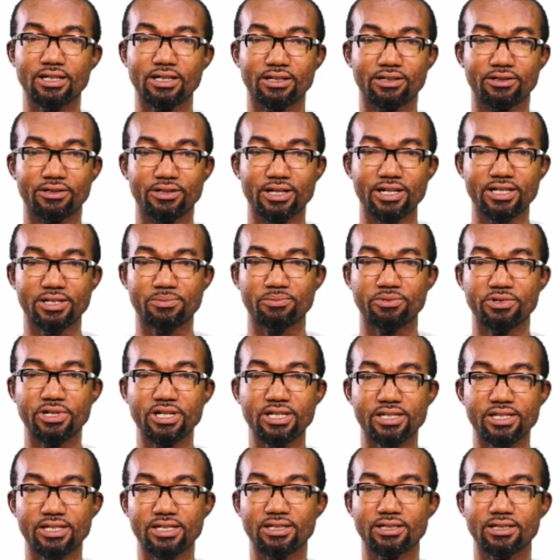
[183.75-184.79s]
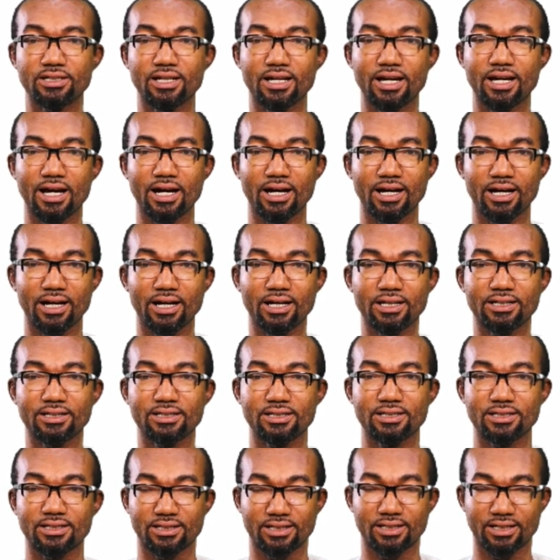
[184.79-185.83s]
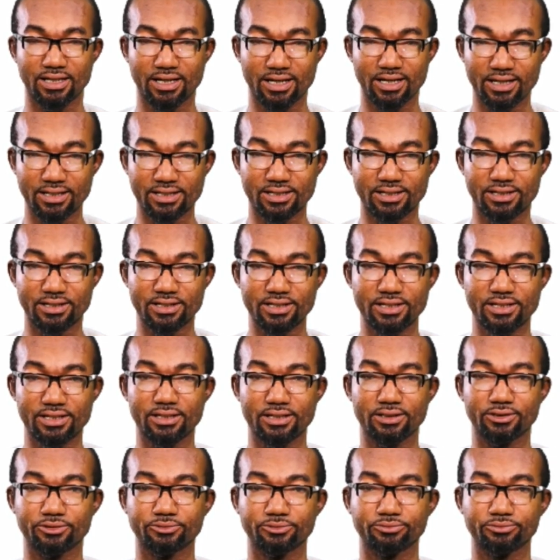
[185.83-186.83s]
respiration, and excretion.